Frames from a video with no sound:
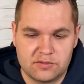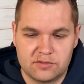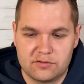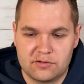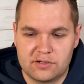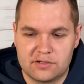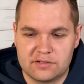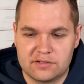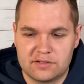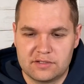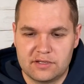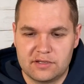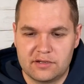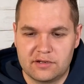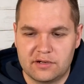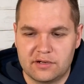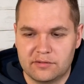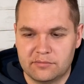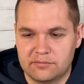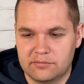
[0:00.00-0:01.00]
So you can see
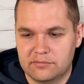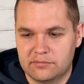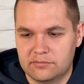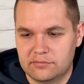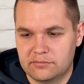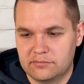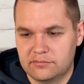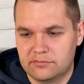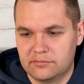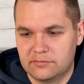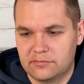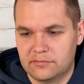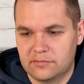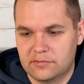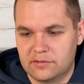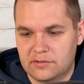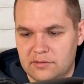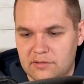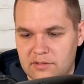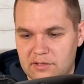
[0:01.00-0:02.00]
here,
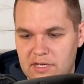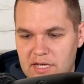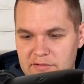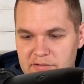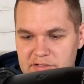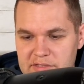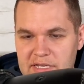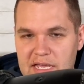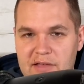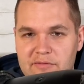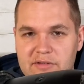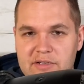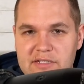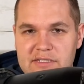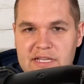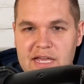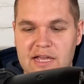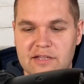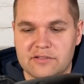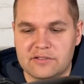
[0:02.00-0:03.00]
I just have it
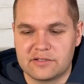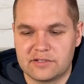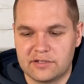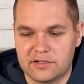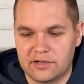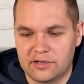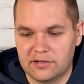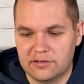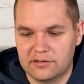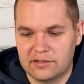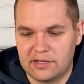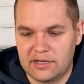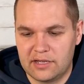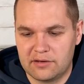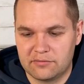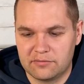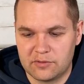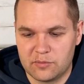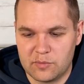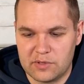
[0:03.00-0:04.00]
attached here.
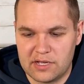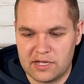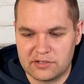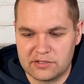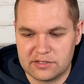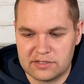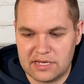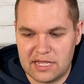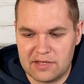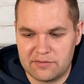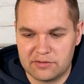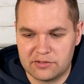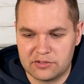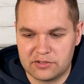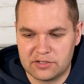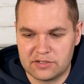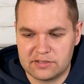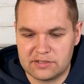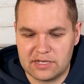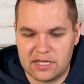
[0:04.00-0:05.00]
And for me, I just have it
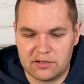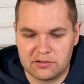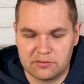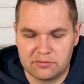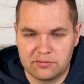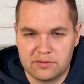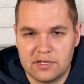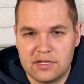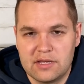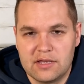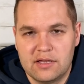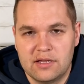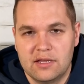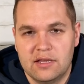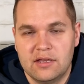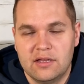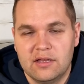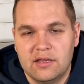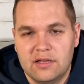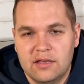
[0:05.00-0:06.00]
just out of
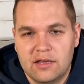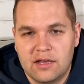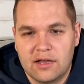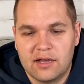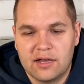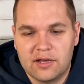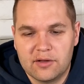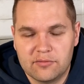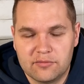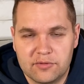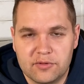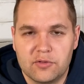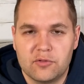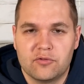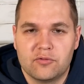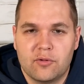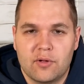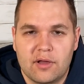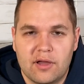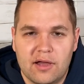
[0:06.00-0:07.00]
uh,
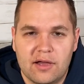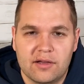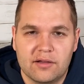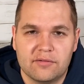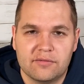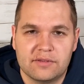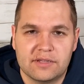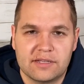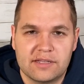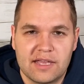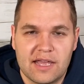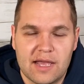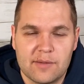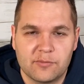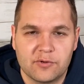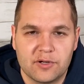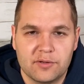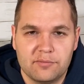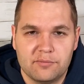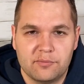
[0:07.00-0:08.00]
view of the
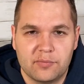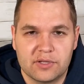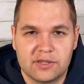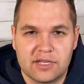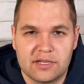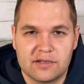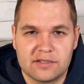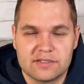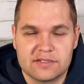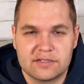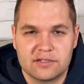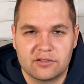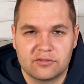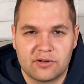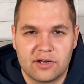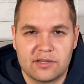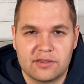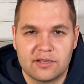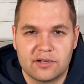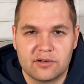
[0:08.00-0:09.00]
camera, but then it's still
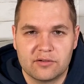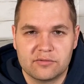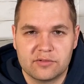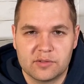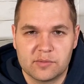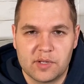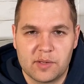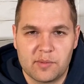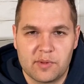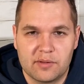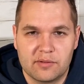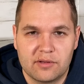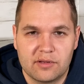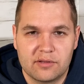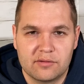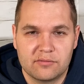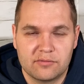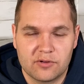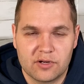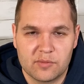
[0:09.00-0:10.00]
right there in front of
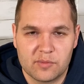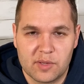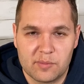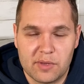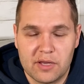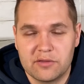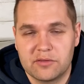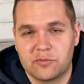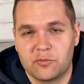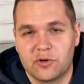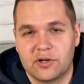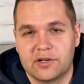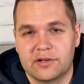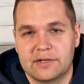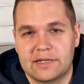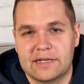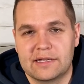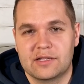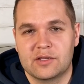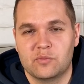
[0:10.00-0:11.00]
my, in front of my mouth
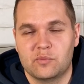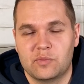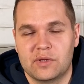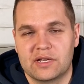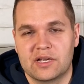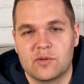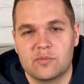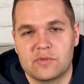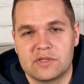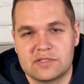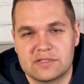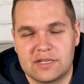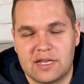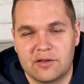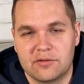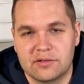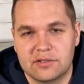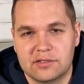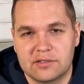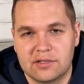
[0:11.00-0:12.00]
where it can pick up the
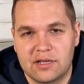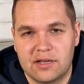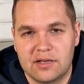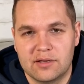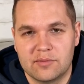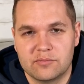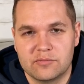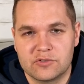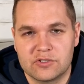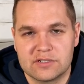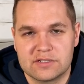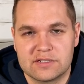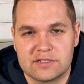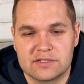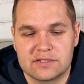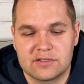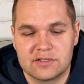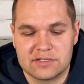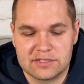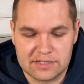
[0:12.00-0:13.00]
sound um, just
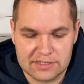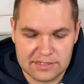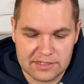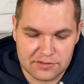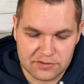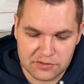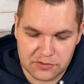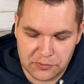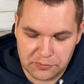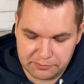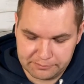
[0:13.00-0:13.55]
as good as it needs to.